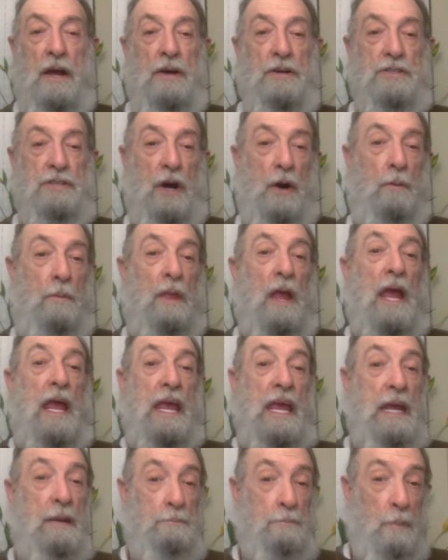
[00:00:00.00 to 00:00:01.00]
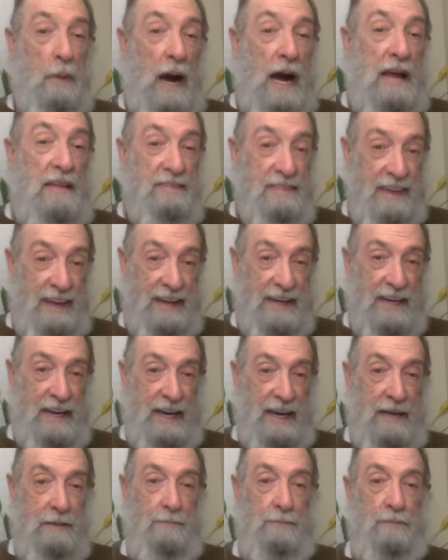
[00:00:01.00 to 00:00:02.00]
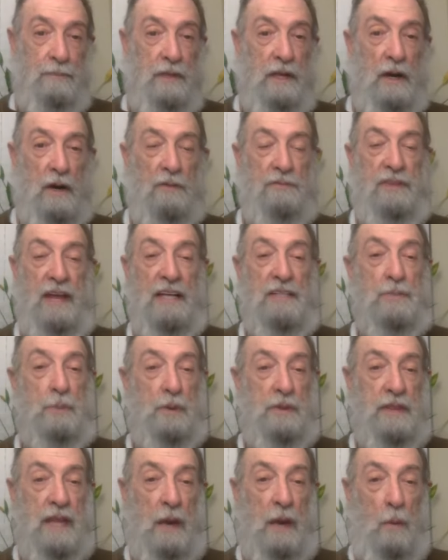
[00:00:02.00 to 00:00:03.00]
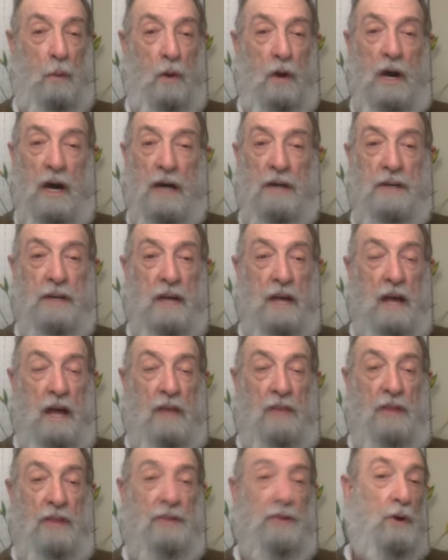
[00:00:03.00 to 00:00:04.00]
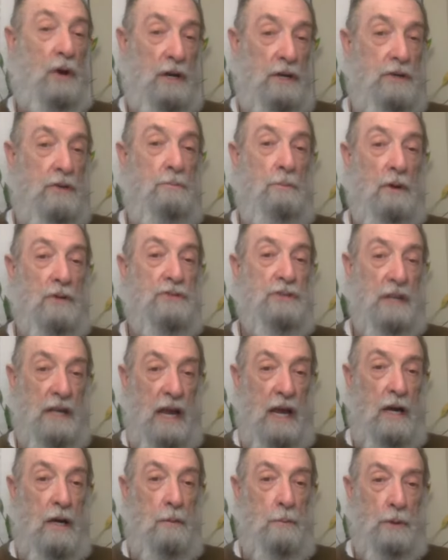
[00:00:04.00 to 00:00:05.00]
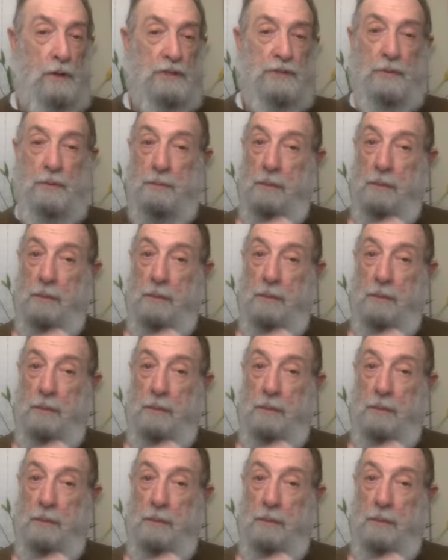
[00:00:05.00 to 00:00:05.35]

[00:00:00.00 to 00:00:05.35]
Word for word: So in my thinking, you know, if that's what they want, then they're going to do mostly air bursts.